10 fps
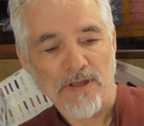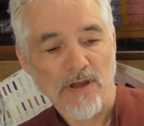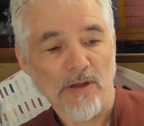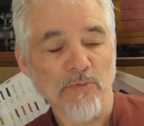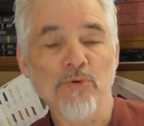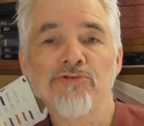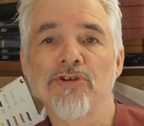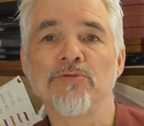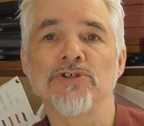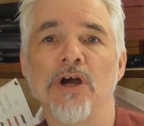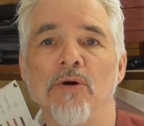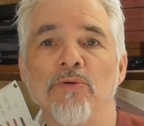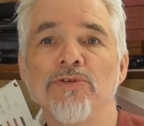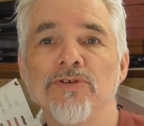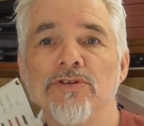I'm also
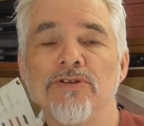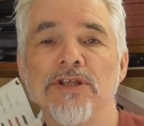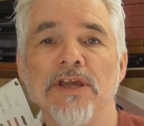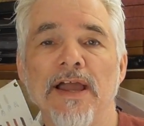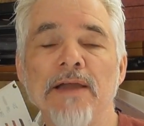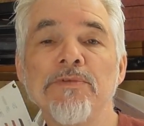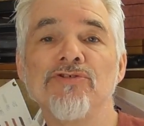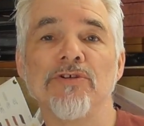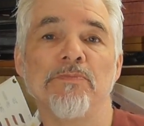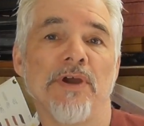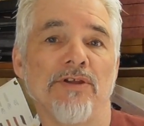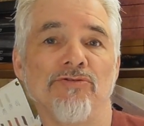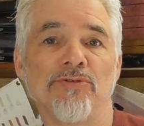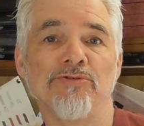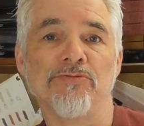told that the Amazon
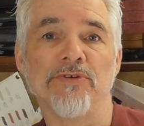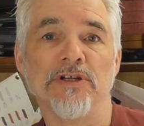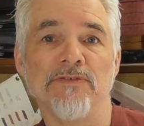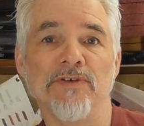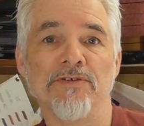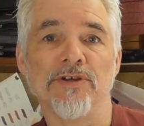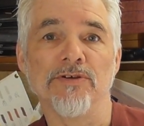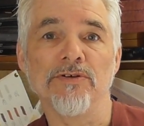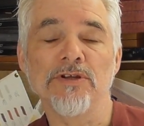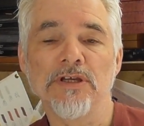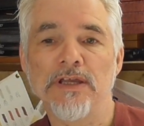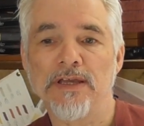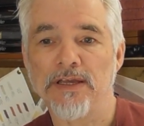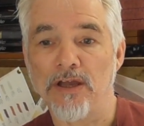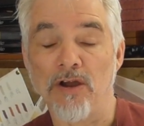pencils are really very good.
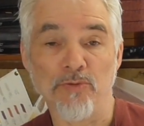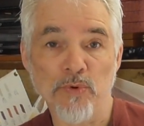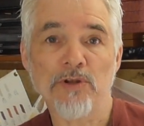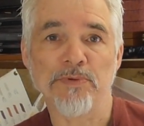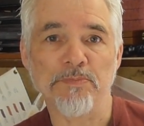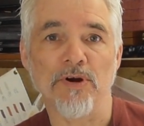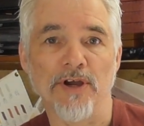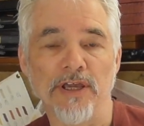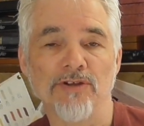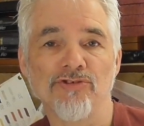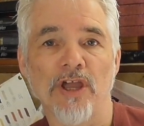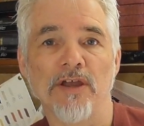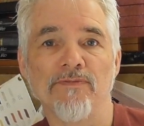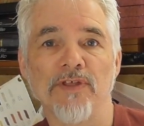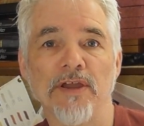I will be buying a set
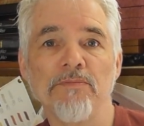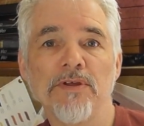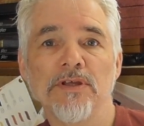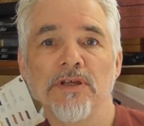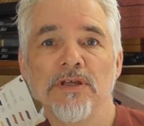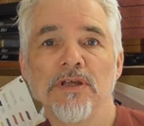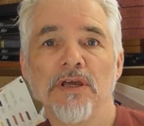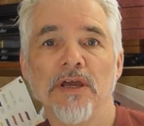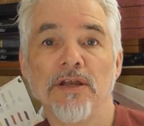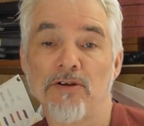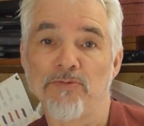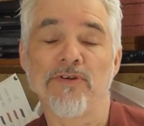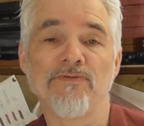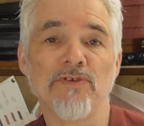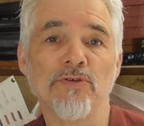of them and I'll
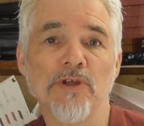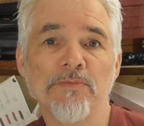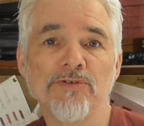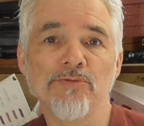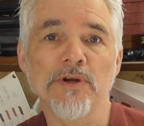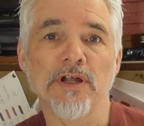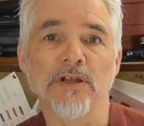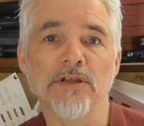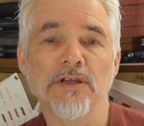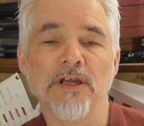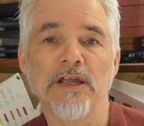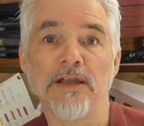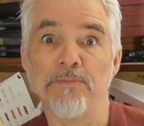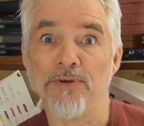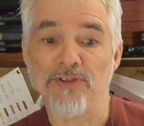review them as well,
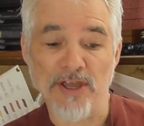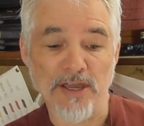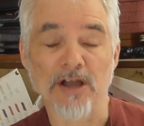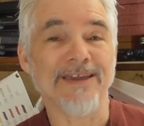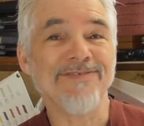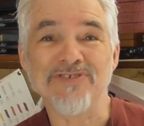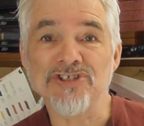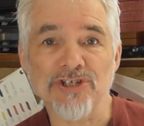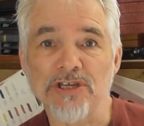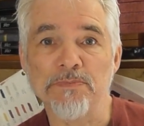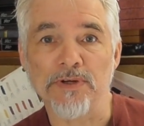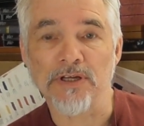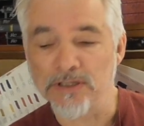but they are even cheaper.